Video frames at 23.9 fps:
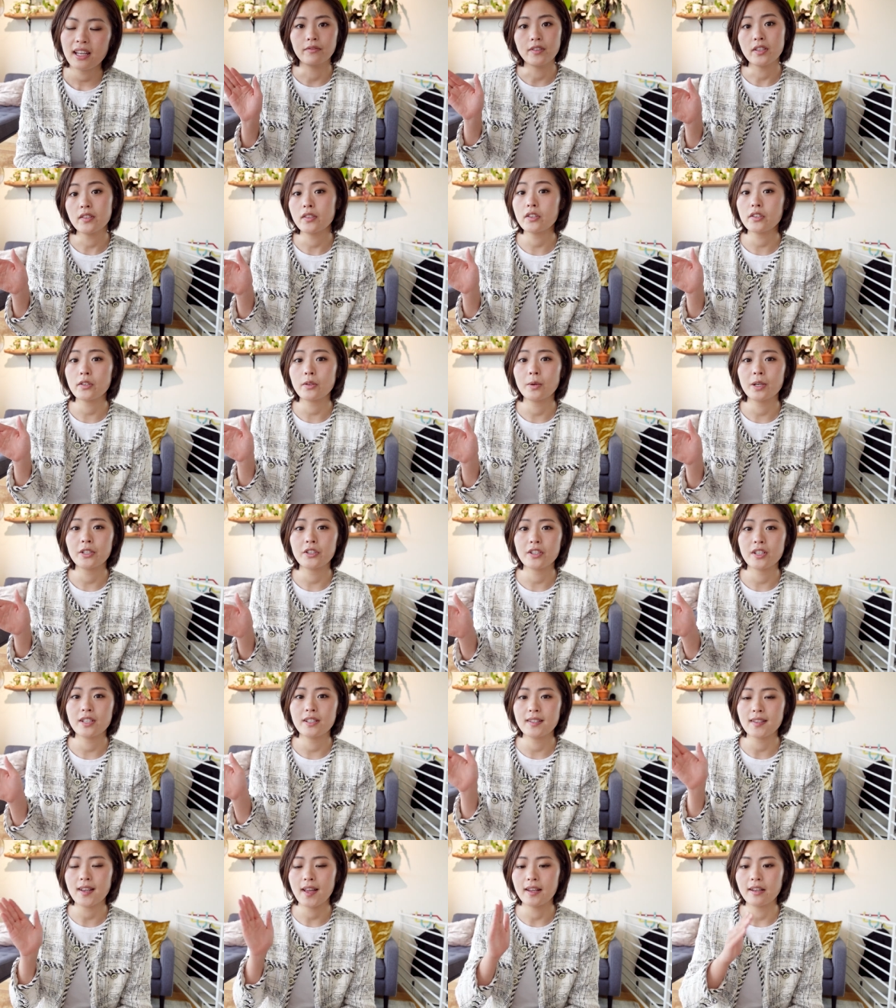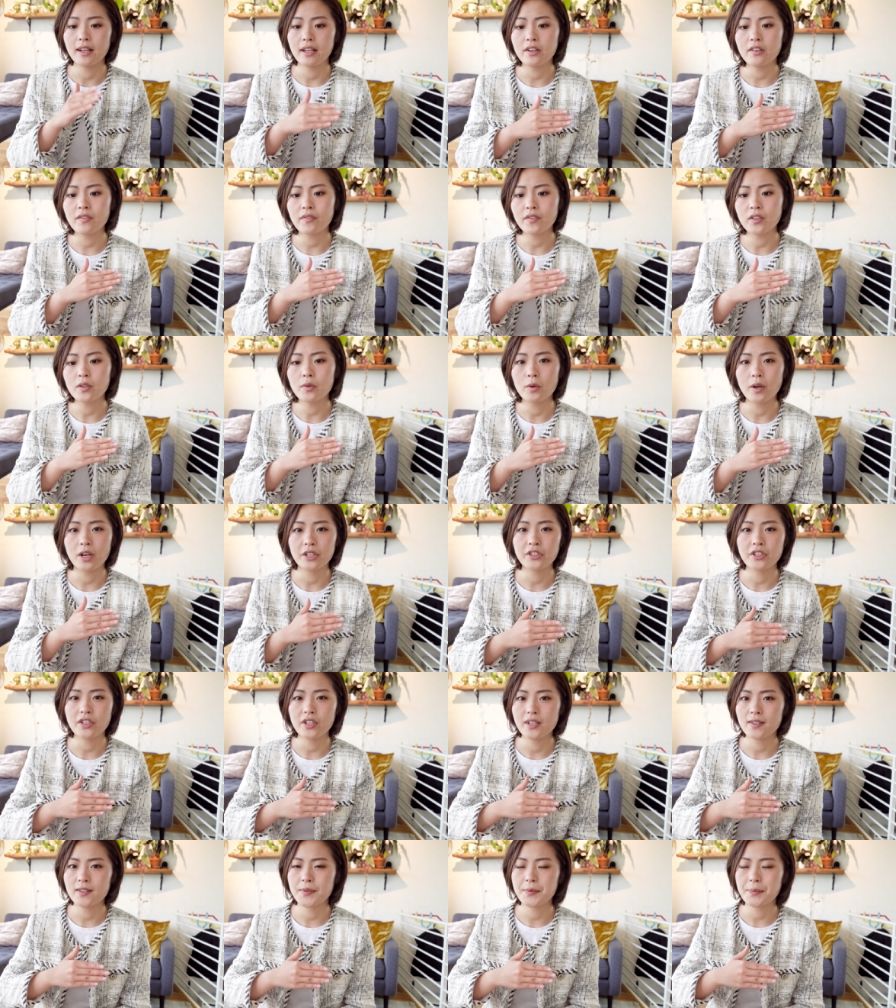Research questions and interview
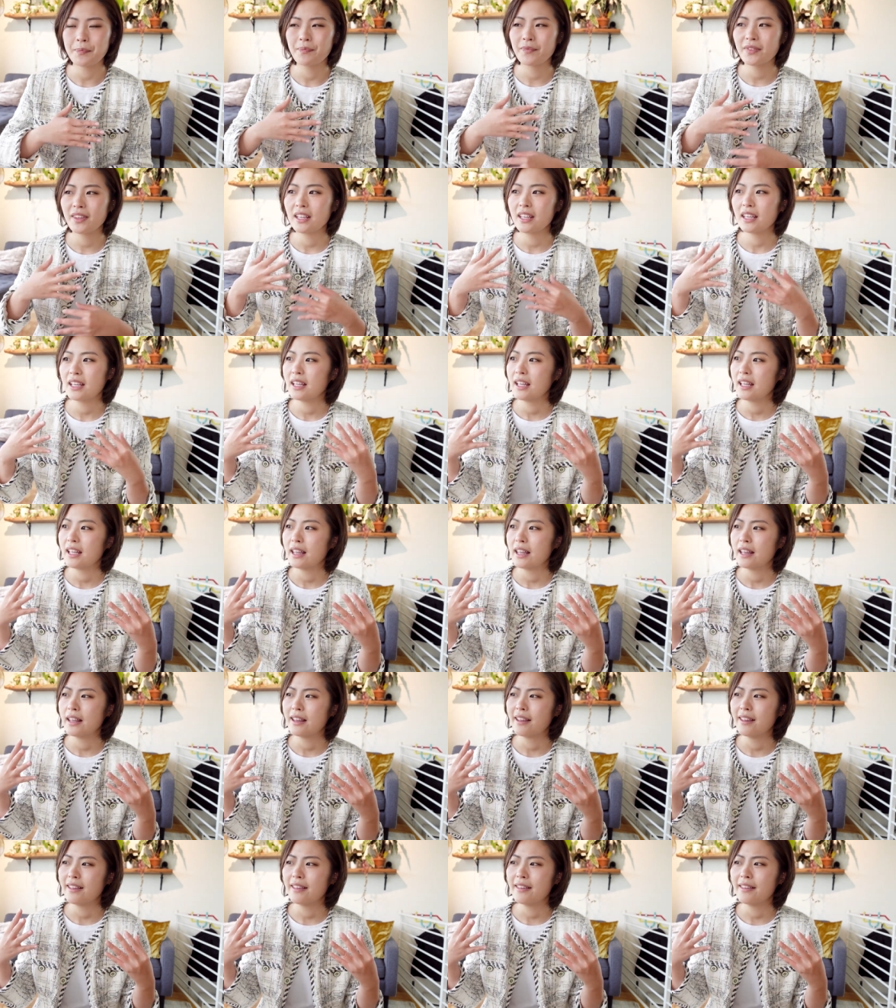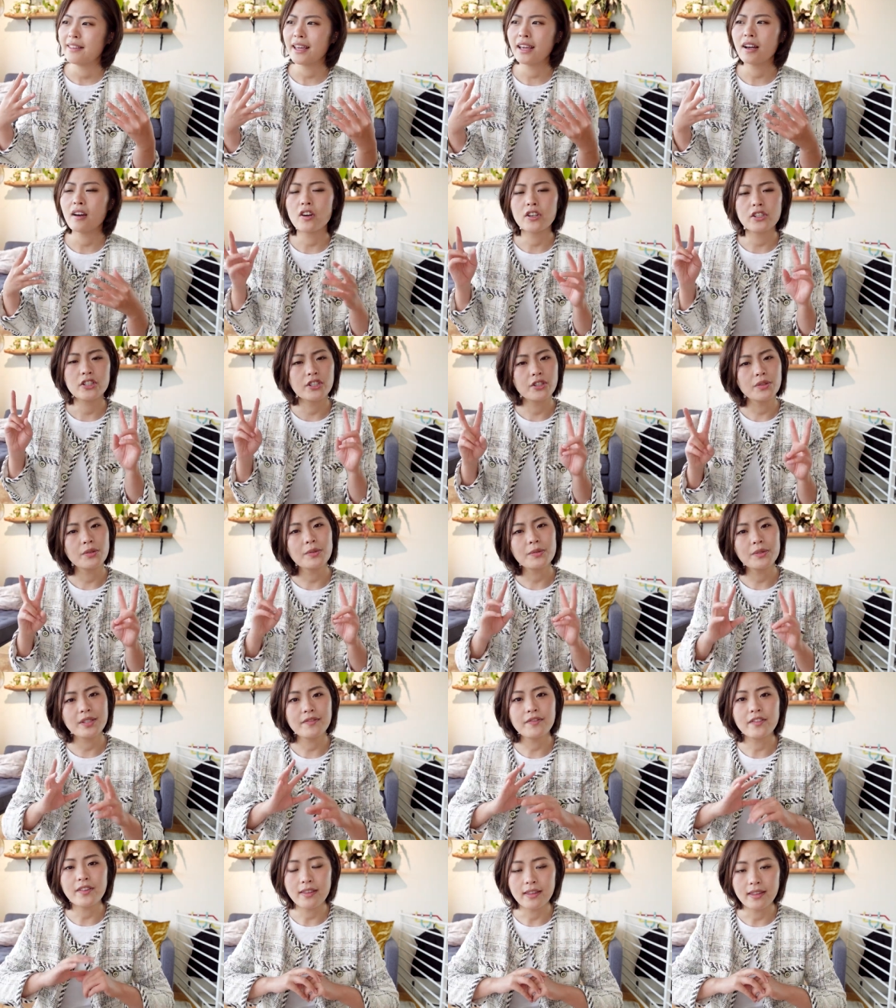questions They are two
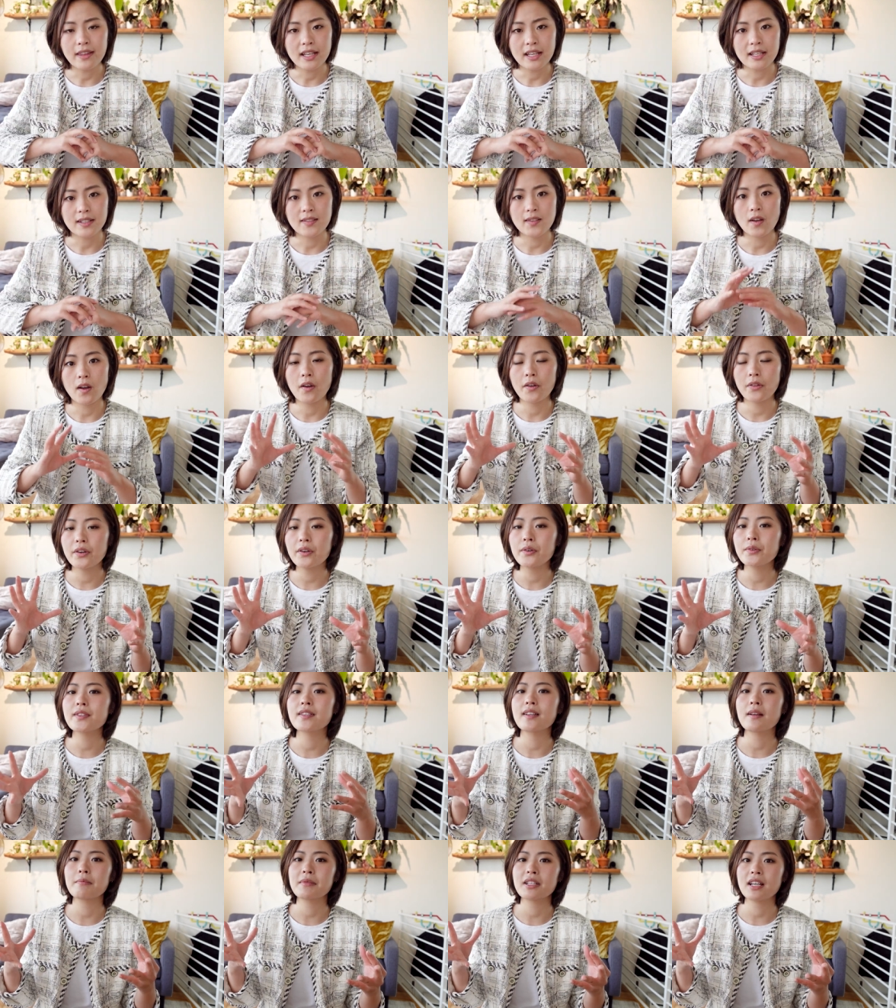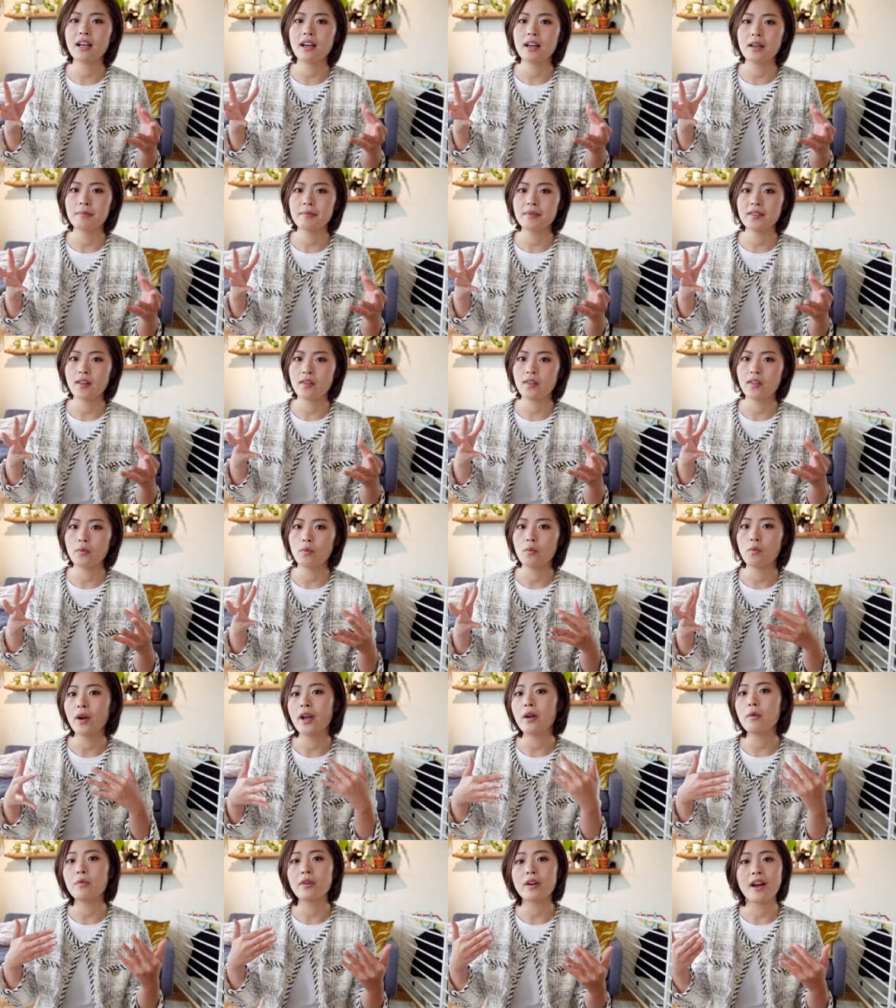different things, although sometimes the
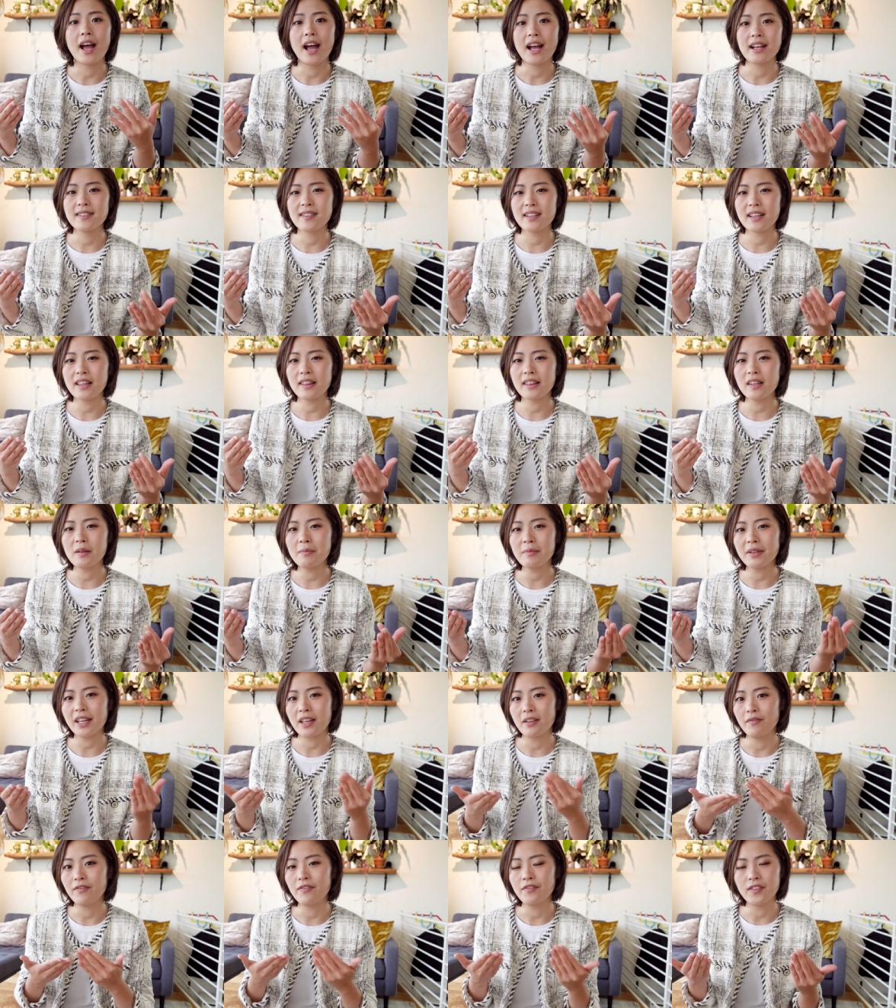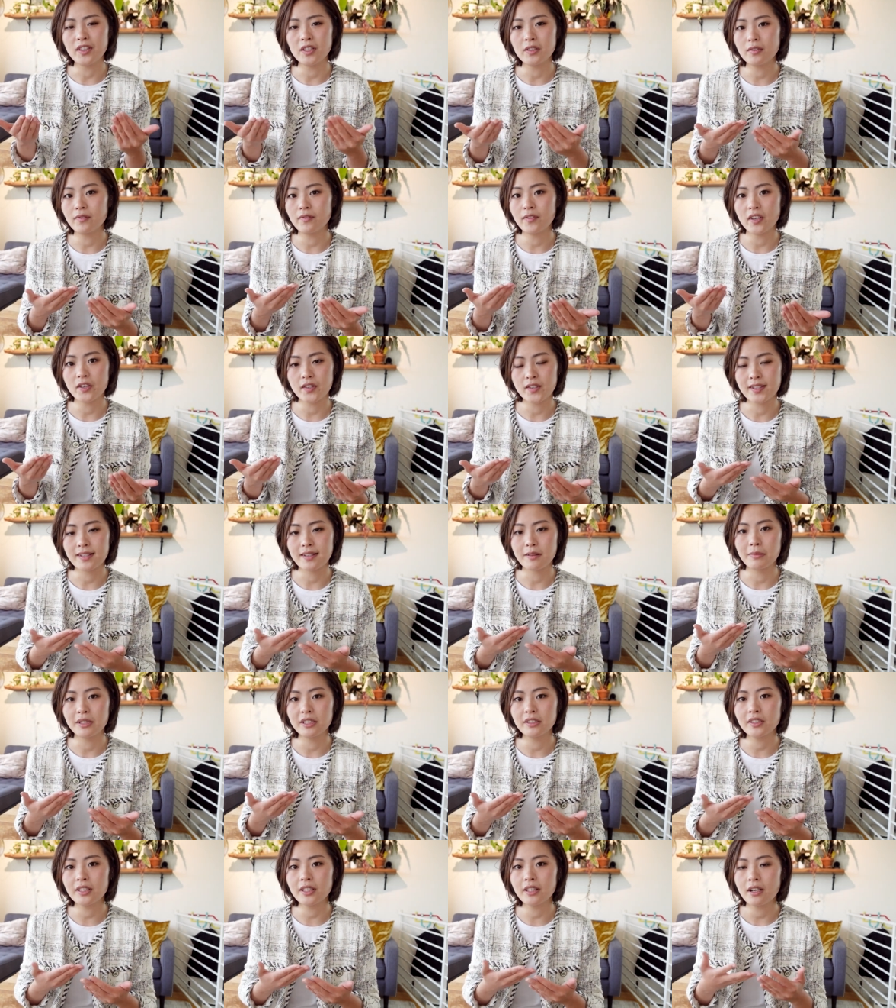way we're asking them can feel very
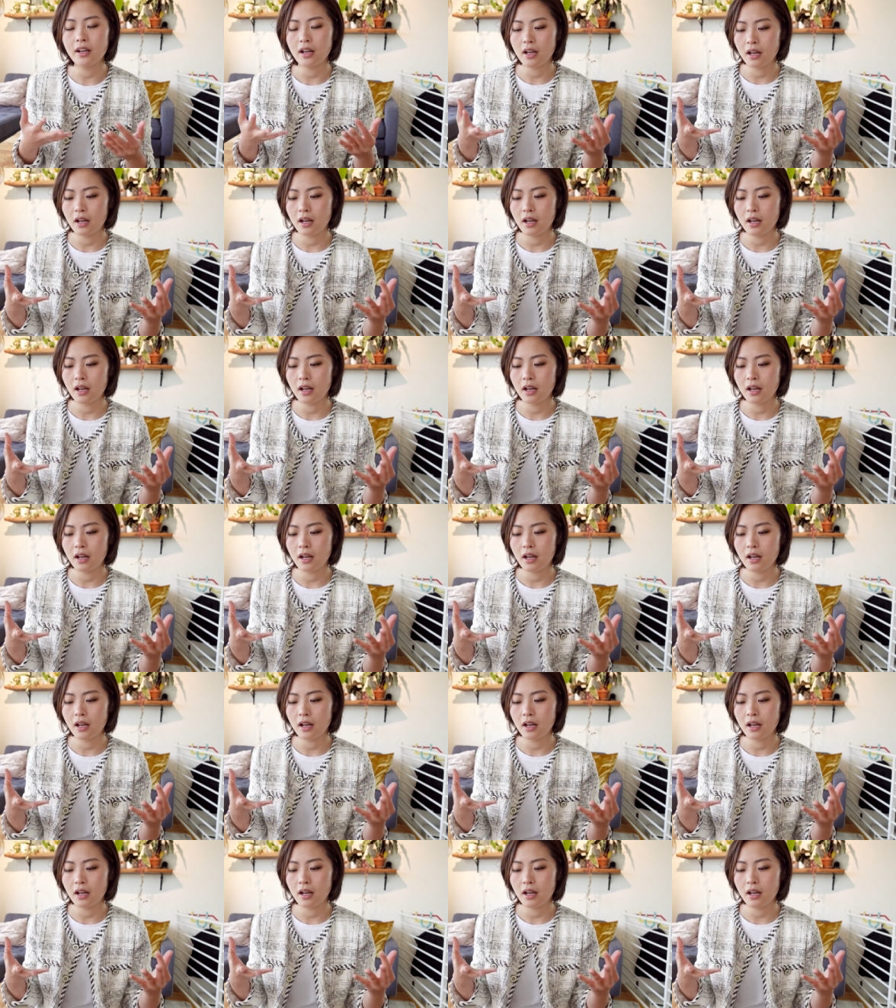similar,